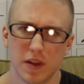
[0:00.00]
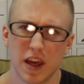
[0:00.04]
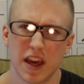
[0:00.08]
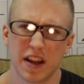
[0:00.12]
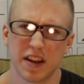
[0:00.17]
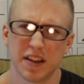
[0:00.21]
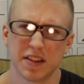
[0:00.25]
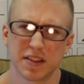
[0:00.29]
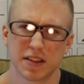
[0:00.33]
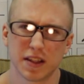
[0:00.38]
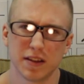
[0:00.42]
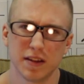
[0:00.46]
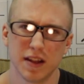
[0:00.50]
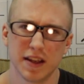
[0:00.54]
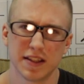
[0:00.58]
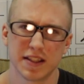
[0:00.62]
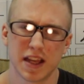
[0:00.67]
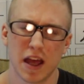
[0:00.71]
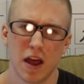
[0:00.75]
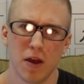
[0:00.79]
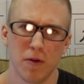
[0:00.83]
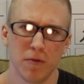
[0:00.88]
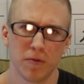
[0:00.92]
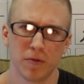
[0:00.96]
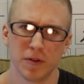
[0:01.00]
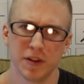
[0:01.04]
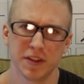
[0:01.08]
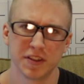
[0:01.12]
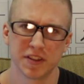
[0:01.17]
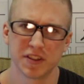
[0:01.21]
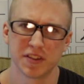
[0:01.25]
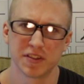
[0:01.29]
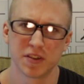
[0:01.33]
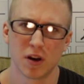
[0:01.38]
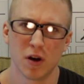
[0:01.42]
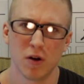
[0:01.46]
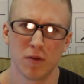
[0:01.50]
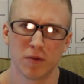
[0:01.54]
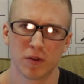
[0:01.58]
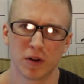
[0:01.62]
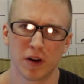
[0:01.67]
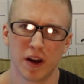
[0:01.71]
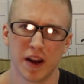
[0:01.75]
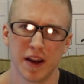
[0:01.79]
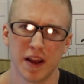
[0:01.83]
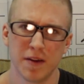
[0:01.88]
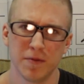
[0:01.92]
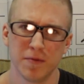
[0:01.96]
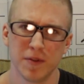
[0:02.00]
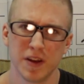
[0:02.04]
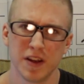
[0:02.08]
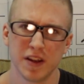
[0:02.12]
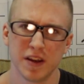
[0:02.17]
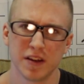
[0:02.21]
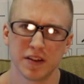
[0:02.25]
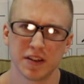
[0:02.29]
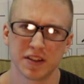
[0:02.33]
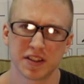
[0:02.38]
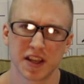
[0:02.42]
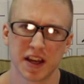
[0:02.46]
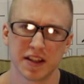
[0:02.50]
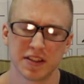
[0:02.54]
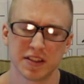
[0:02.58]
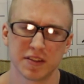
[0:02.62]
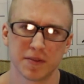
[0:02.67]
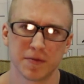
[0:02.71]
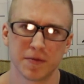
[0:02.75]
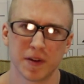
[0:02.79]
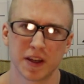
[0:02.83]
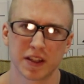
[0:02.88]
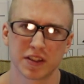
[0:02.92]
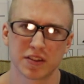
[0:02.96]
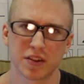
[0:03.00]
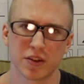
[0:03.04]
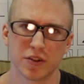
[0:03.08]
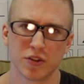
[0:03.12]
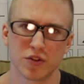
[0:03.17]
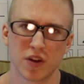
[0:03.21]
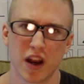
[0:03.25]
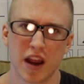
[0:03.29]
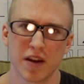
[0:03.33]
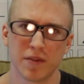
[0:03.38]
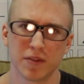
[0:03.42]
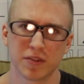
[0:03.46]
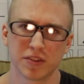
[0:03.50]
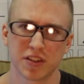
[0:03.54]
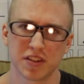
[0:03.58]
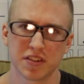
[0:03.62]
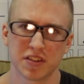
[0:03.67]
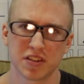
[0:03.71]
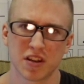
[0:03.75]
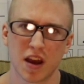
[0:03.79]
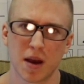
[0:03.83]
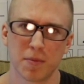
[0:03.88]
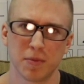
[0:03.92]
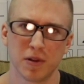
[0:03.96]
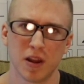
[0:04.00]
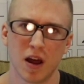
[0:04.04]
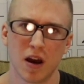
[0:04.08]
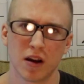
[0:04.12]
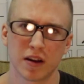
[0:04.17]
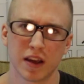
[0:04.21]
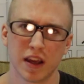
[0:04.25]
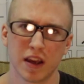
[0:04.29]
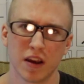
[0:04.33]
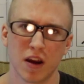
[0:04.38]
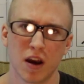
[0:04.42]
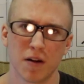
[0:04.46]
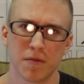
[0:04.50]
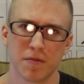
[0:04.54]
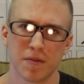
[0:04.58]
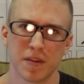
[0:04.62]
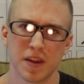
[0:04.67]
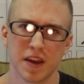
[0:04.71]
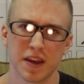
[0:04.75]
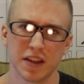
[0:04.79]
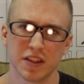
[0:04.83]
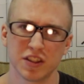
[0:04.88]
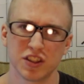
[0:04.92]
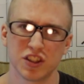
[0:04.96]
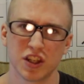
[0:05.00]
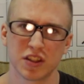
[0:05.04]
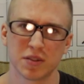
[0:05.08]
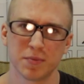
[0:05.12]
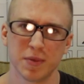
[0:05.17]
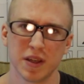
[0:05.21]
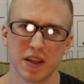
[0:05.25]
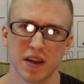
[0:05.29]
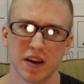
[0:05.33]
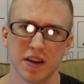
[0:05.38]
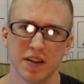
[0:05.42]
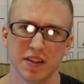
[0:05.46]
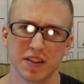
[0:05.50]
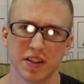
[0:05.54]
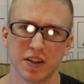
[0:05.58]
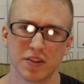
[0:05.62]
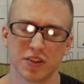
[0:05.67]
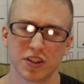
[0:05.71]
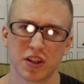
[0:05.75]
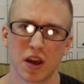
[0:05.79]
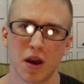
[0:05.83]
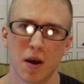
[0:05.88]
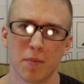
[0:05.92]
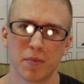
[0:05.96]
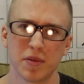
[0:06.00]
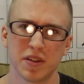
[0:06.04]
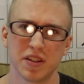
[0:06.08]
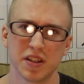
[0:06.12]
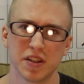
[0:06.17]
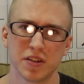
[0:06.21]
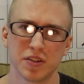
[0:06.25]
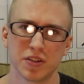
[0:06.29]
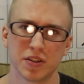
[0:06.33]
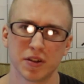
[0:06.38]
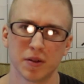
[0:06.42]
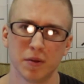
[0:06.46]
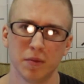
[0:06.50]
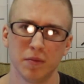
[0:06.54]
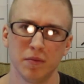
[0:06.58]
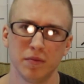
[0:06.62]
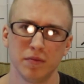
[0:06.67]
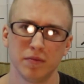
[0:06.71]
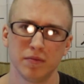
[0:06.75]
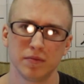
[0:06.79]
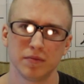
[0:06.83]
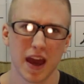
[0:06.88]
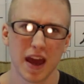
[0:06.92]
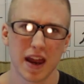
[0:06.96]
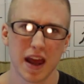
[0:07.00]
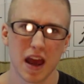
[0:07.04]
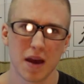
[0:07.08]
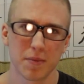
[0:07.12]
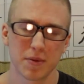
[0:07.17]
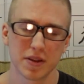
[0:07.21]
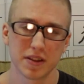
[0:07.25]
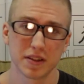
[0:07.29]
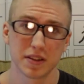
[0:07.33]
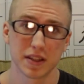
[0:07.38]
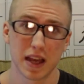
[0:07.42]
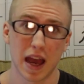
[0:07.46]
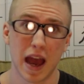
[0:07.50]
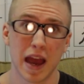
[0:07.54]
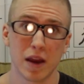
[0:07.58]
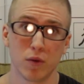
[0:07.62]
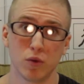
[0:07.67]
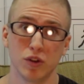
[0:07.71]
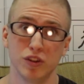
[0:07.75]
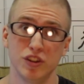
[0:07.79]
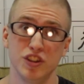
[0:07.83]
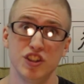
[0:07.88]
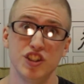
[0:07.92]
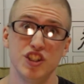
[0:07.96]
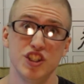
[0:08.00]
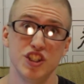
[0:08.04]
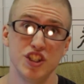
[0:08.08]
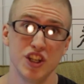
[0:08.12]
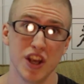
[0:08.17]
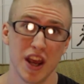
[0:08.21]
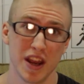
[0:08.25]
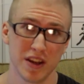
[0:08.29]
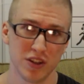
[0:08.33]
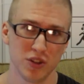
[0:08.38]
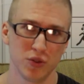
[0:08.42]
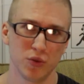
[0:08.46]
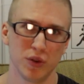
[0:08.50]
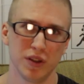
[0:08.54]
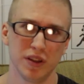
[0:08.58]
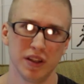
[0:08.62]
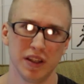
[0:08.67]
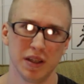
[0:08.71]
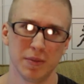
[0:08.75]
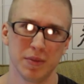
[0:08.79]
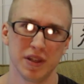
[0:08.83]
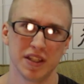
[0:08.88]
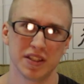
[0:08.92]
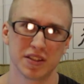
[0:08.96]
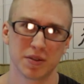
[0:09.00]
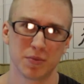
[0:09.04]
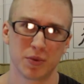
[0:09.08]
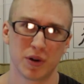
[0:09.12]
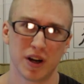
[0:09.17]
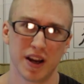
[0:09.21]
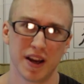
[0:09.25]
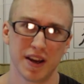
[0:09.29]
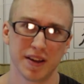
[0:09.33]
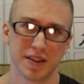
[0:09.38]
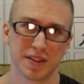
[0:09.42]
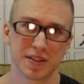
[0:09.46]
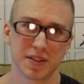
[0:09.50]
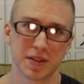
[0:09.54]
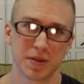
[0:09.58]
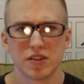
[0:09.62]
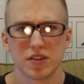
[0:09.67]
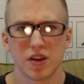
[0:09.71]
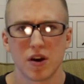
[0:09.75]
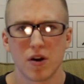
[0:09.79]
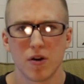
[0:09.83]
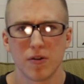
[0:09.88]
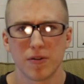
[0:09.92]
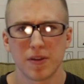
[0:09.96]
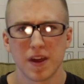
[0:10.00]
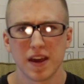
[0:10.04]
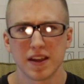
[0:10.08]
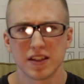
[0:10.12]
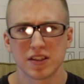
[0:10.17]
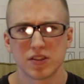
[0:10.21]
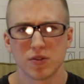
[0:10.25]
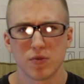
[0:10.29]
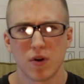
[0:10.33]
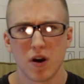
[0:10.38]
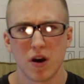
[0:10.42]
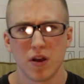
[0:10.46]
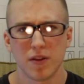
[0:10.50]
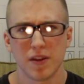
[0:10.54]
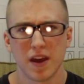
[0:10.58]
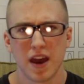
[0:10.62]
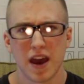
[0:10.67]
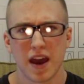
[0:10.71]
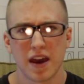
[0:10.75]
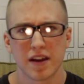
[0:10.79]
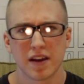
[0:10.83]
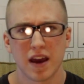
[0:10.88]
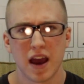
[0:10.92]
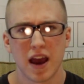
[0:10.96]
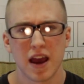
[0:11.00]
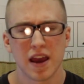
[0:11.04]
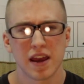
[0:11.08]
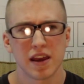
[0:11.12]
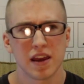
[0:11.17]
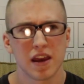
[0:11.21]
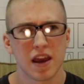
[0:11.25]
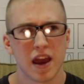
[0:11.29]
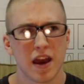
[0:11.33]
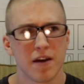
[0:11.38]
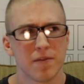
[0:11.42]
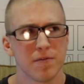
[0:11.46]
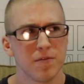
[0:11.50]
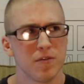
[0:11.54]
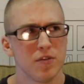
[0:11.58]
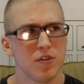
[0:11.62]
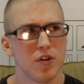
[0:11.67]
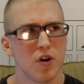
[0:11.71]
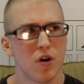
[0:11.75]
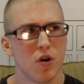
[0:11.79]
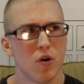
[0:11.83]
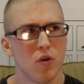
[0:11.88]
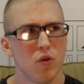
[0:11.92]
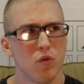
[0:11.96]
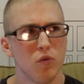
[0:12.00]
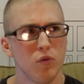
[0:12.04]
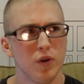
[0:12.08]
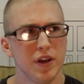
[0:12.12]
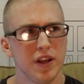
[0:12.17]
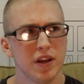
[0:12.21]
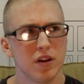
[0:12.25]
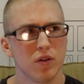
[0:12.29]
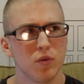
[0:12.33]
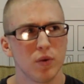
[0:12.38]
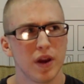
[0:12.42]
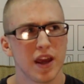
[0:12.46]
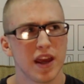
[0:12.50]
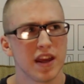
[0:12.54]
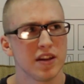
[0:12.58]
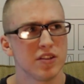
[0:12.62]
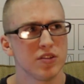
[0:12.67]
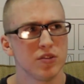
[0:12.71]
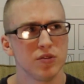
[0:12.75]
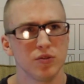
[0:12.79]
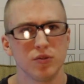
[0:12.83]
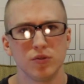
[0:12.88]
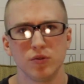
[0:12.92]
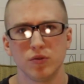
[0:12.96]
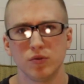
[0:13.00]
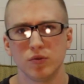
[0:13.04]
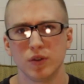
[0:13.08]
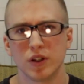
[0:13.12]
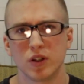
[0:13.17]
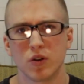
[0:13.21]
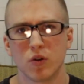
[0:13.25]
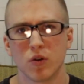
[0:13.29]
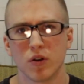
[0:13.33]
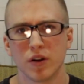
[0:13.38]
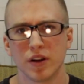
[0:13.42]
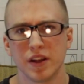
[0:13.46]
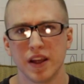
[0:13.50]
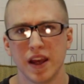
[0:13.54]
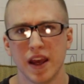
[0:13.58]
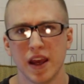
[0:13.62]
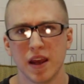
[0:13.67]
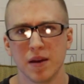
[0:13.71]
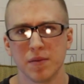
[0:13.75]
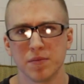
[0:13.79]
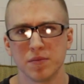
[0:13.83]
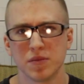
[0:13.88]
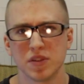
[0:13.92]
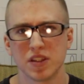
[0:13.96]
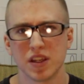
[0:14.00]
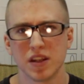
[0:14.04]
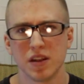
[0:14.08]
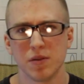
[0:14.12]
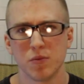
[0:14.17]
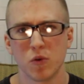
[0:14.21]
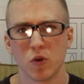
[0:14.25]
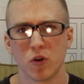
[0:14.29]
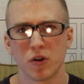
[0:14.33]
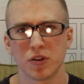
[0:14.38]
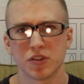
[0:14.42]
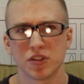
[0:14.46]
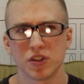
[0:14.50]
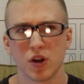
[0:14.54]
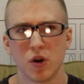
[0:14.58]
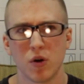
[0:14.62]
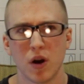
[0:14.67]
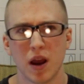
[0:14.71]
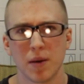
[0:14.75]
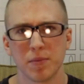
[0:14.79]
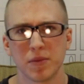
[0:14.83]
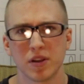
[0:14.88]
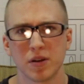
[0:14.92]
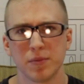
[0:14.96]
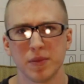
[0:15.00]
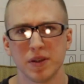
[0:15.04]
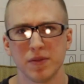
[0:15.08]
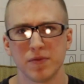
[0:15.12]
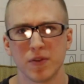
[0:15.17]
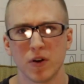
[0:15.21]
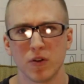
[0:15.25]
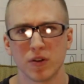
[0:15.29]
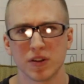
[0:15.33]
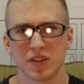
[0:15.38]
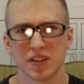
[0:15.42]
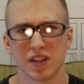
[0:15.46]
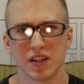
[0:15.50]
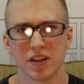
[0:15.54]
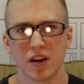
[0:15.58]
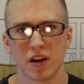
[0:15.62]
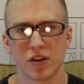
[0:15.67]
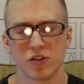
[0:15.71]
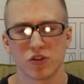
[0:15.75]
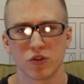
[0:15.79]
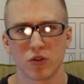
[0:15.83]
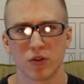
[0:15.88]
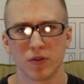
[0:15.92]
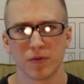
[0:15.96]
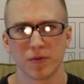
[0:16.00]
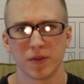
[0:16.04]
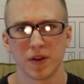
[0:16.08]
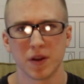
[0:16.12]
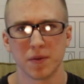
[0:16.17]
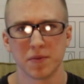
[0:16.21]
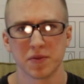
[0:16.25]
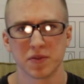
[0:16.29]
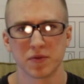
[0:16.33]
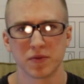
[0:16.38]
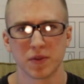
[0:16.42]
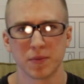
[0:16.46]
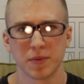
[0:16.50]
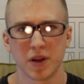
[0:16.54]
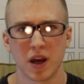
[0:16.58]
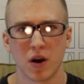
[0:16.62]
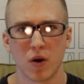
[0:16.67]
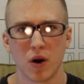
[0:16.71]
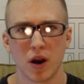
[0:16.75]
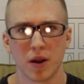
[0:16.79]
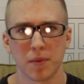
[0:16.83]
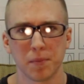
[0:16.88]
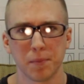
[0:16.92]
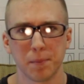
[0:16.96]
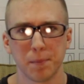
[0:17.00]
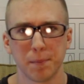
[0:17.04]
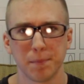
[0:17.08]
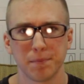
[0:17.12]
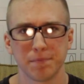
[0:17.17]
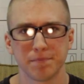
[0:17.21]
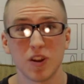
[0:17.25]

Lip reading: That is, unless hell freezes over and Nvidia decides to fix their drivers and stop locking off things just because there's competition. And if that happens, I will genuinely be surprised. So thanks to all that, I have no real way to record games anymore, so I'm gonna be focusing on short films from now on.